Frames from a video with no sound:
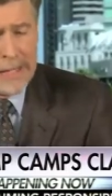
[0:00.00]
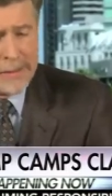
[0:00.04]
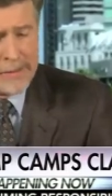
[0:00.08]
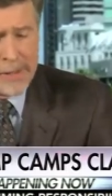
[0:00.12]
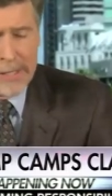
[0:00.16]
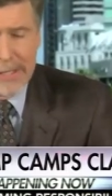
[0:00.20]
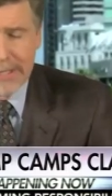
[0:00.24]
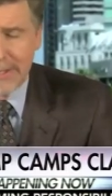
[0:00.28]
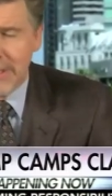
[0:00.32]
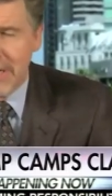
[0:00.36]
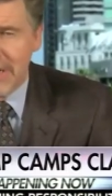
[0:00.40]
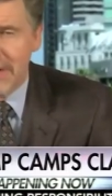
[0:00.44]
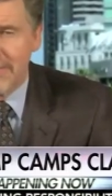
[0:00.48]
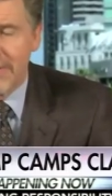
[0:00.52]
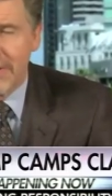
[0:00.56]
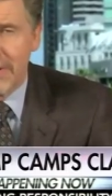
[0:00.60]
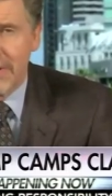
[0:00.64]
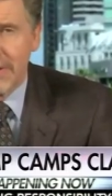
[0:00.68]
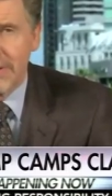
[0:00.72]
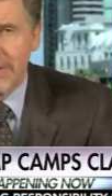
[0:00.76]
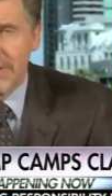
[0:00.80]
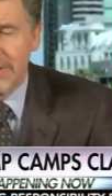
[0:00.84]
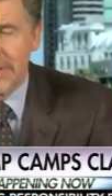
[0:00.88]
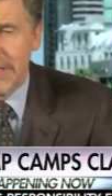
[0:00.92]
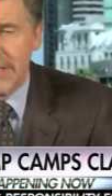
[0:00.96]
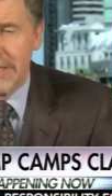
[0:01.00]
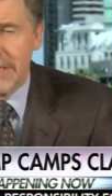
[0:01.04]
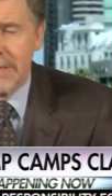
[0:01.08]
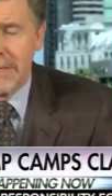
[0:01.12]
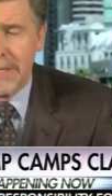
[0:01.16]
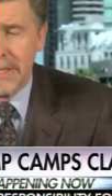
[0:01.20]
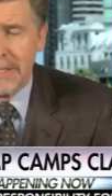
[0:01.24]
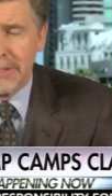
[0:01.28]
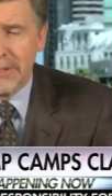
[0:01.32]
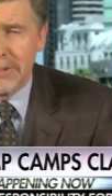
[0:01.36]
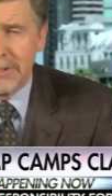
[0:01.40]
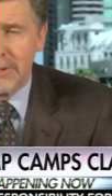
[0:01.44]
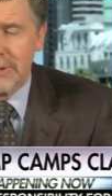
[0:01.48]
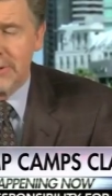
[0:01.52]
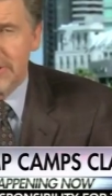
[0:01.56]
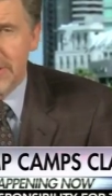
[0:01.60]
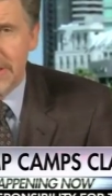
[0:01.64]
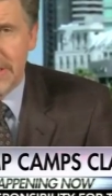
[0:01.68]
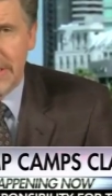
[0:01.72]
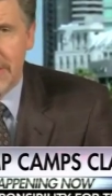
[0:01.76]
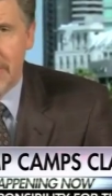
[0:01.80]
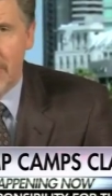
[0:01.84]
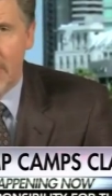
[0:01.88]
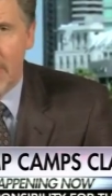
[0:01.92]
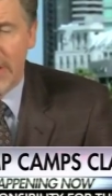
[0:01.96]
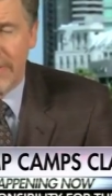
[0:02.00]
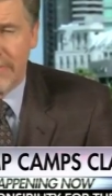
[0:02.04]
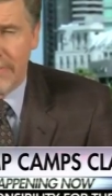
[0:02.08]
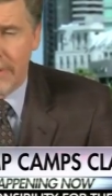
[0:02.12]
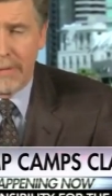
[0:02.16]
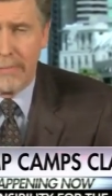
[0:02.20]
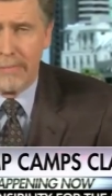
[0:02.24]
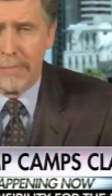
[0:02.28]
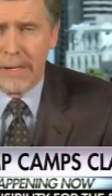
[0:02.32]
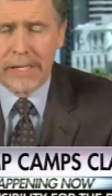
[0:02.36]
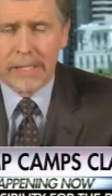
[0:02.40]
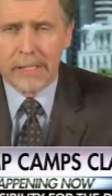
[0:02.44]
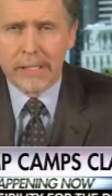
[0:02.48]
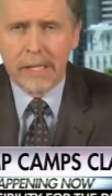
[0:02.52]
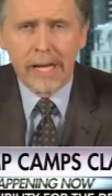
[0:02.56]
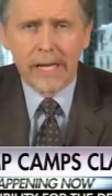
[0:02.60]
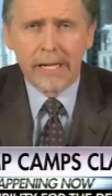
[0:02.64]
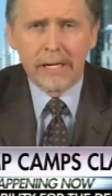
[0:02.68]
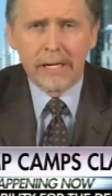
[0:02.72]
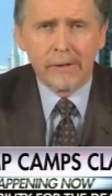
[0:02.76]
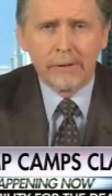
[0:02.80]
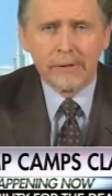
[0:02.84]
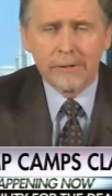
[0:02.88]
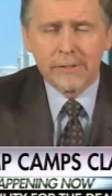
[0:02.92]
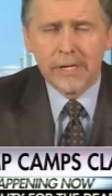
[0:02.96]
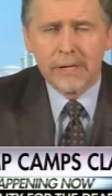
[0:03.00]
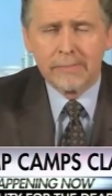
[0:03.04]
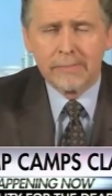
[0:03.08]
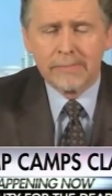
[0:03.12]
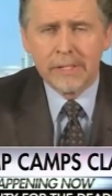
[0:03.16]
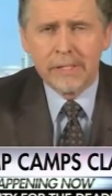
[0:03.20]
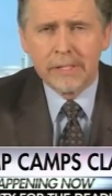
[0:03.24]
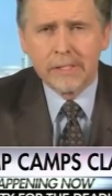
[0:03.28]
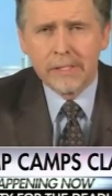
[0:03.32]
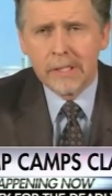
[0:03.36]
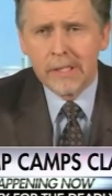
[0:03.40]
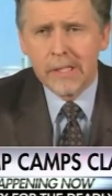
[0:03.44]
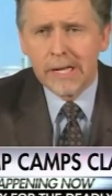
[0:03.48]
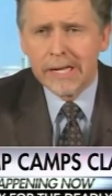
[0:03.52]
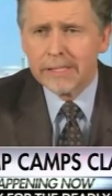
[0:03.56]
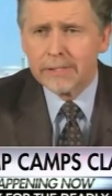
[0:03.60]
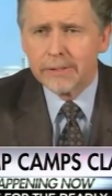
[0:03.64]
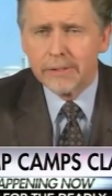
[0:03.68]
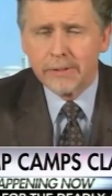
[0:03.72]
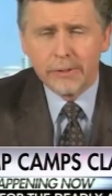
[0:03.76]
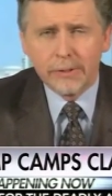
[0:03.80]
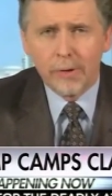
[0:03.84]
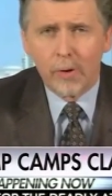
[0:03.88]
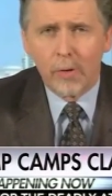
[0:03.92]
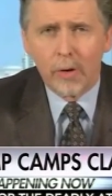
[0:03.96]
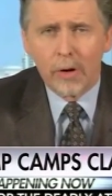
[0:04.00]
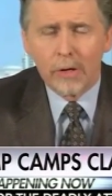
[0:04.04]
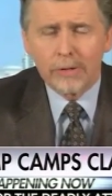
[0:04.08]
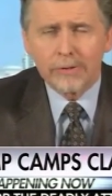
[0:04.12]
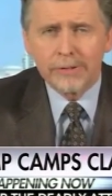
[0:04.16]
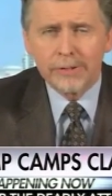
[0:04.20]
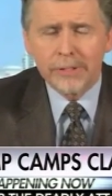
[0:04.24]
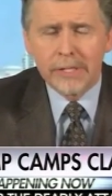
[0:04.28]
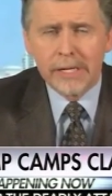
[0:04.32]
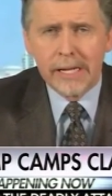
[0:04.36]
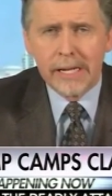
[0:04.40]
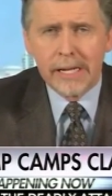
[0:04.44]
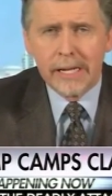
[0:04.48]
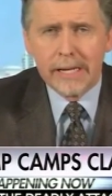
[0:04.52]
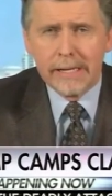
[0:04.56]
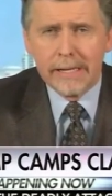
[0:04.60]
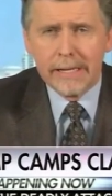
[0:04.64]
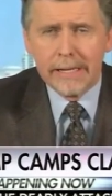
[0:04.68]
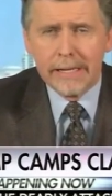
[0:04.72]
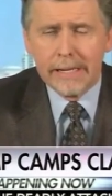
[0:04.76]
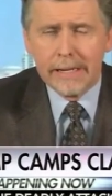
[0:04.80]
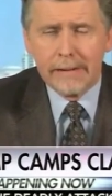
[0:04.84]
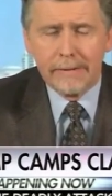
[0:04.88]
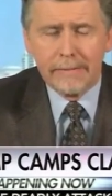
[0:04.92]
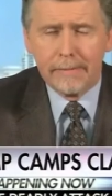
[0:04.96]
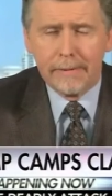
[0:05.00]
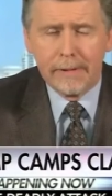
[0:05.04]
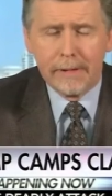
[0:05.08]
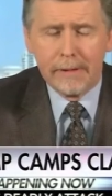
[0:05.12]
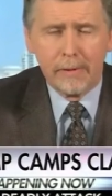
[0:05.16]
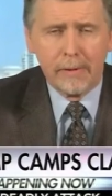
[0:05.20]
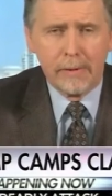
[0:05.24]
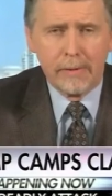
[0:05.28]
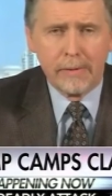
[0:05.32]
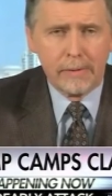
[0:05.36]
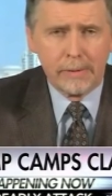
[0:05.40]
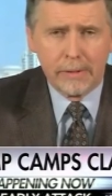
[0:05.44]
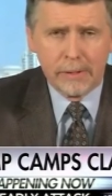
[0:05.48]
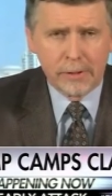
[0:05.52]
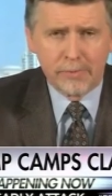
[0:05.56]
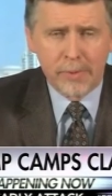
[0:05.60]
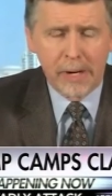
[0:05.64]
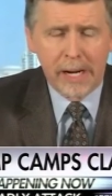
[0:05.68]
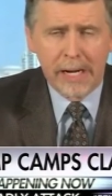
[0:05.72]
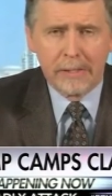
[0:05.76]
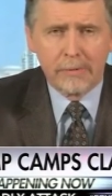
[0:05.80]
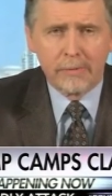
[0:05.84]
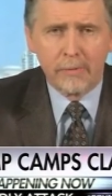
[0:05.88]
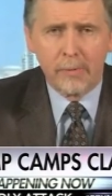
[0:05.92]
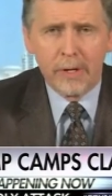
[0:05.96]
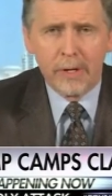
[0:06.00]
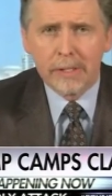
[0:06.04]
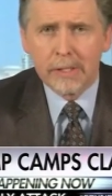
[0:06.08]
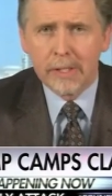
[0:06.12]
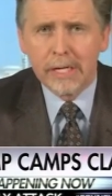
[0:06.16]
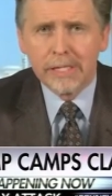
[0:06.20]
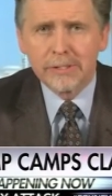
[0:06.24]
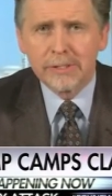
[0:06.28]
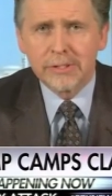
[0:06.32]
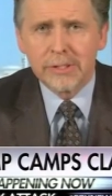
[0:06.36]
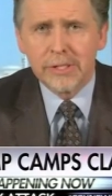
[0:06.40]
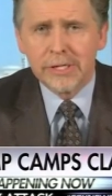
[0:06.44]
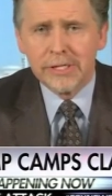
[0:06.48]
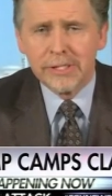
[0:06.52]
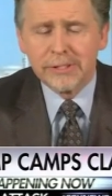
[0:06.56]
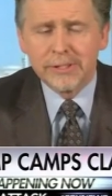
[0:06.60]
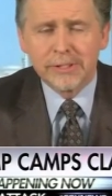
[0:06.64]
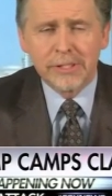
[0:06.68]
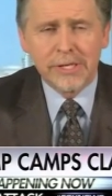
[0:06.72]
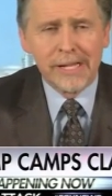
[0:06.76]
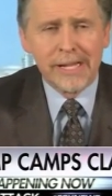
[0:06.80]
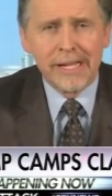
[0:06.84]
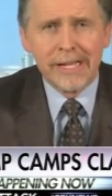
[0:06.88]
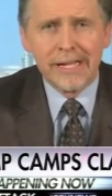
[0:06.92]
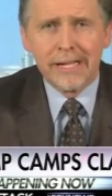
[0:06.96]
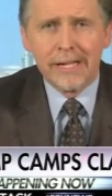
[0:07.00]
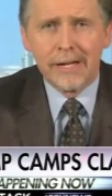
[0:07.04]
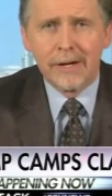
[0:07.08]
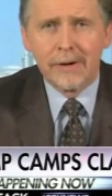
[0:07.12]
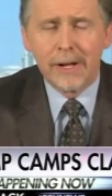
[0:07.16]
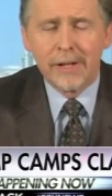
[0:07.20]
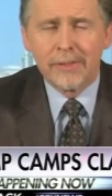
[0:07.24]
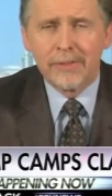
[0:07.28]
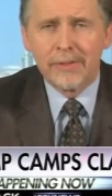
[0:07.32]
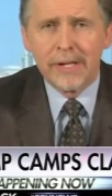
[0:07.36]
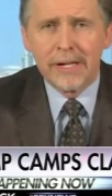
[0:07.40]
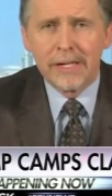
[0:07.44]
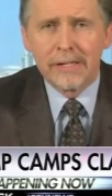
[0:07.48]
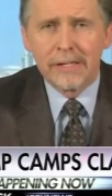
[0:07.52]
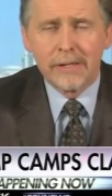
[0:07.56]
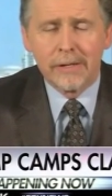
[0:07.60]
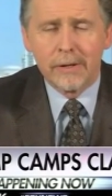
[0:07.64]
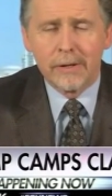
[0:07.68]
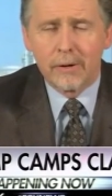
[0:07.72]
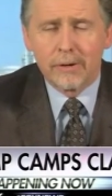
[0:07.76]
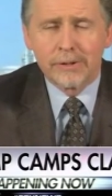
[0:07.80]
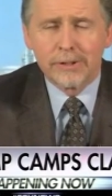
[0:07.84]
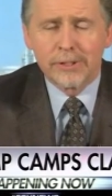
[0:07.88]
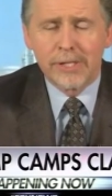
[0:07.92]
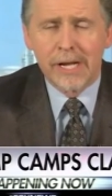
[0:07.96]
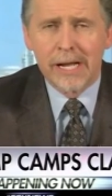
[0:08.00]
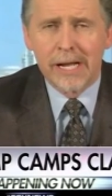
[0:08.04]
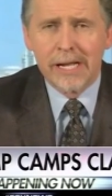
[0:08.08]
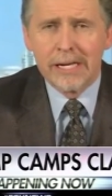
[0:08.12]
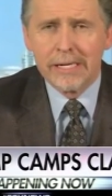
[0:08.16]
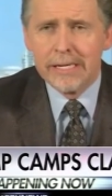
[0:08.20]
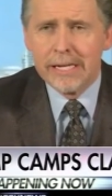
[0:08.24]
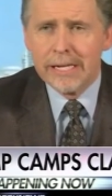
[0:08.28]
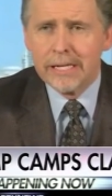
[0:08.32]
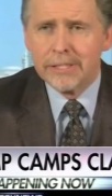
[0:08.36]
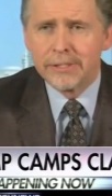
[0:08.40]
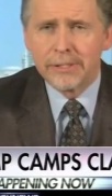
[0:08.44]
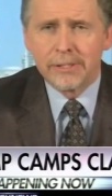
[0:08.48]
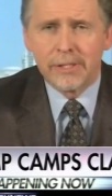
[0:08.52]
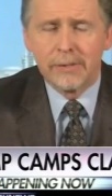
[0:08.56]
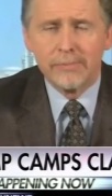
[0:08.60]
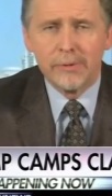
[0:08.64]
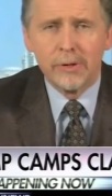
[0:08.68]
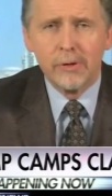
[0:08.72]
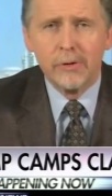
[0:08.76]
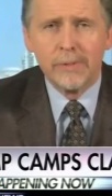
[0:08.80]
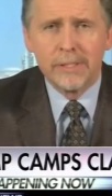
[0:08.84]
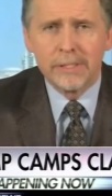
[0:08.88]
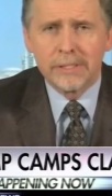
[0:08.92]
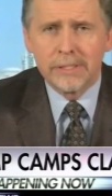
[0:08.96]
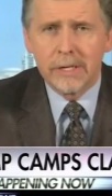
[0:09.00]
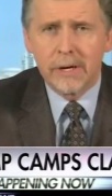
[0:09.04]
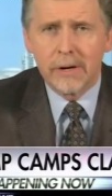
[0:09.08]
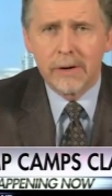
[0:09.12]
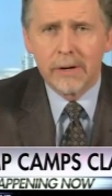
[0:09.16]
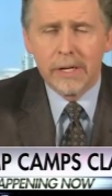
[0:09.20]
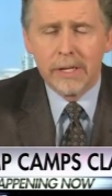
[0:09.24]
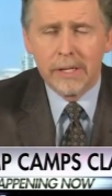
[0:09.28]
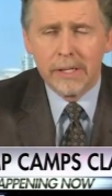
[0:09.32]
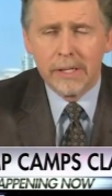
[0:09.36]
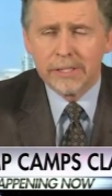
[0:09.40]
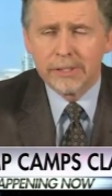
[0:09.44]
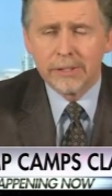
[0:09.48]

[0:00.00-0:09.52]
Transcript: I think Jennifer is uh, is using a, uh, whatever a Bic lighter or something to light the torch. And uh, despite what Leslie is saying here, I think her side needs some new material.